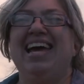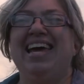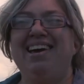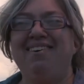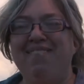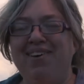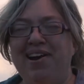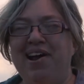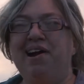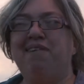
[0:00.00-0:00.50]
he
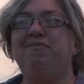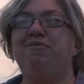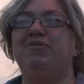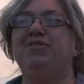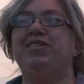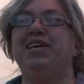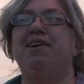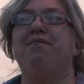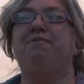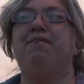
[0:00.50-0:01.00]
went after
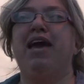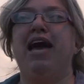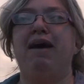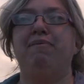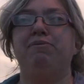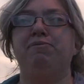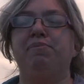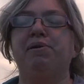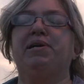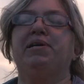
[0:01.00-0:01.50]
his head of
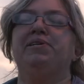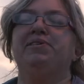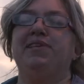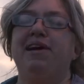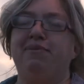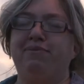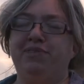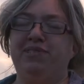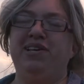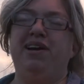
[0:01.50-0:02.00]
cabbage because
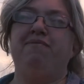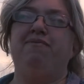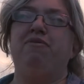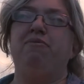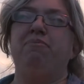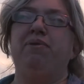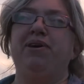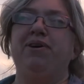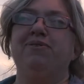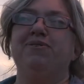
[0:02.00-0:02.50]
that was several
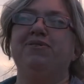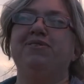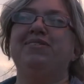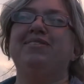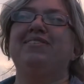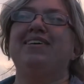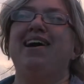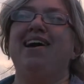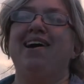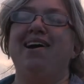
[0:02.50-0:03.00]

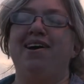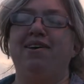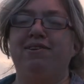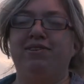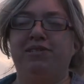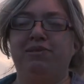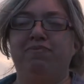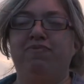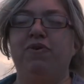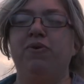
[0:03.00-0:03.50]
meals, and
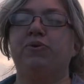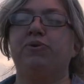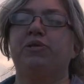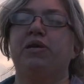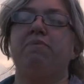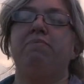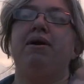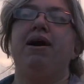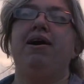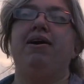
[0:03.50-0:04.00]
some folks
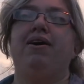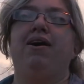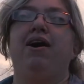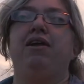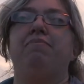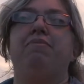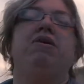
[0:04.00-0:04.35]
came out and got him